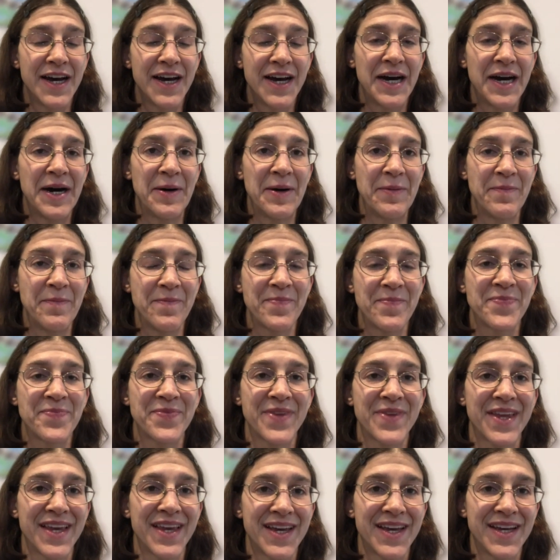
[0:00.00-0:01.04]
Um,
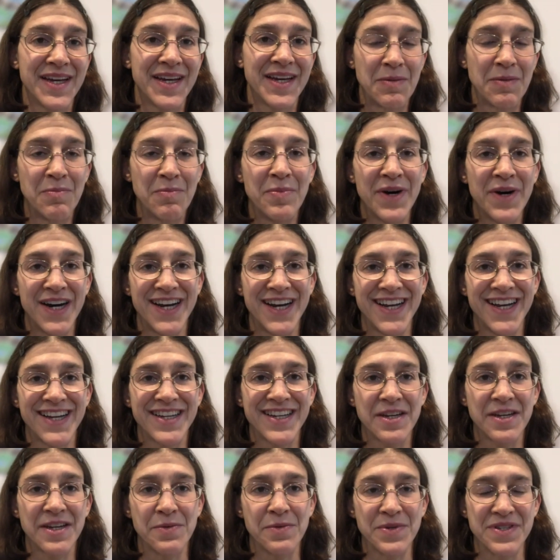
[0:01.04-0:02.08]
but
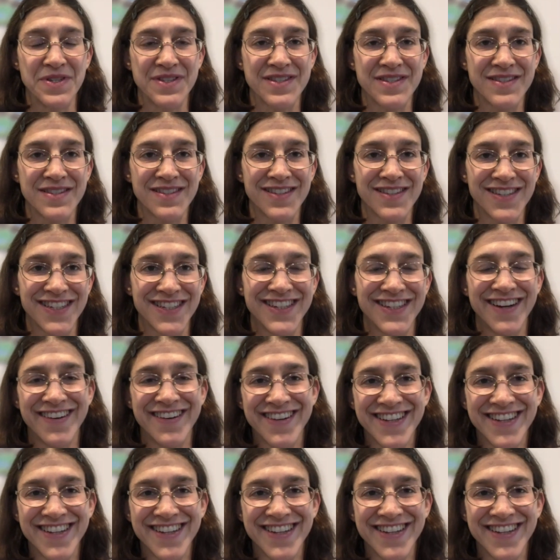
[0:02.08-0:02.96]
it was you know,